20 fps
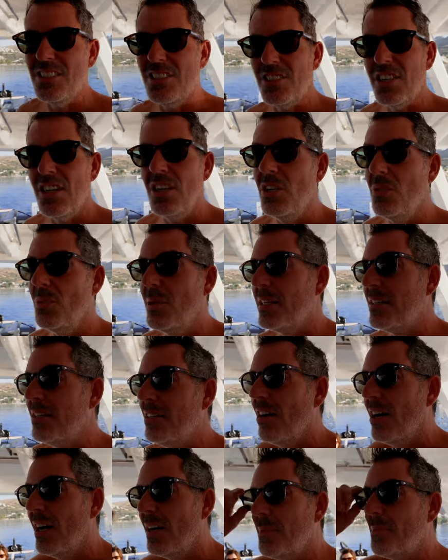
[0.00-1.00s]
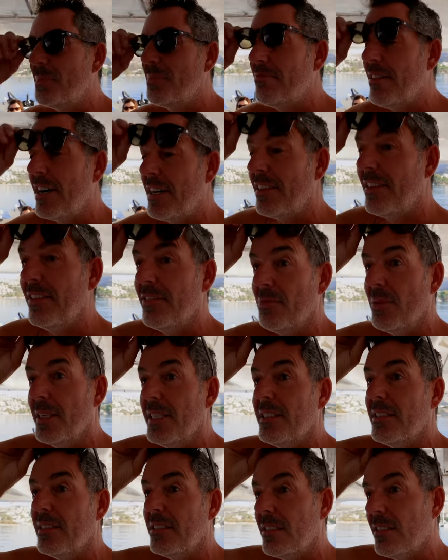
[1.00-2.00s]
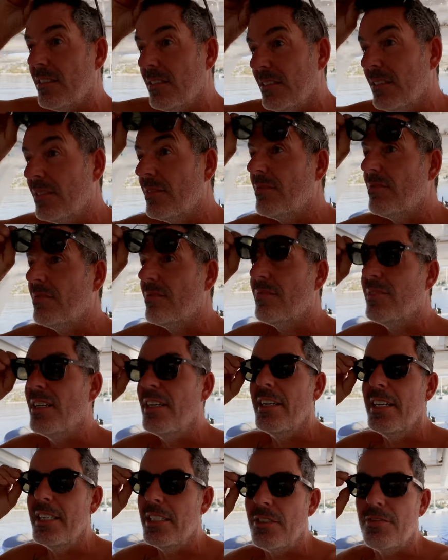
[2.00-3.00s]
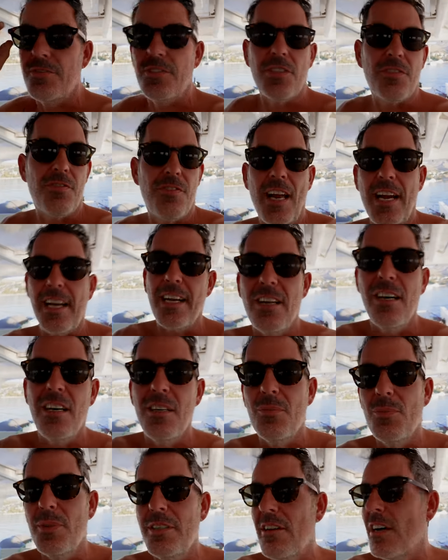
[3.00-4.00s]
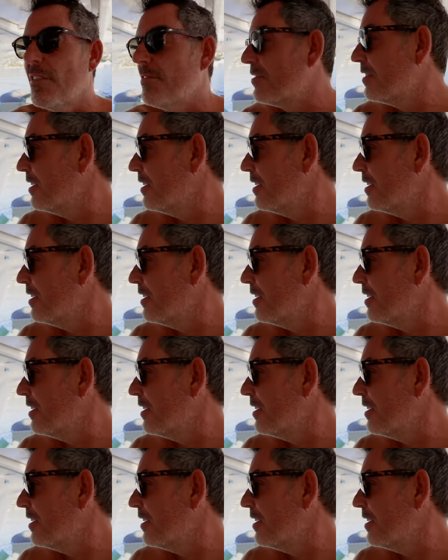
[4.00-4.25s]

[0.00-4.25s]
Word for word: so, with not a breath of wind, it's just flat calm. We're off.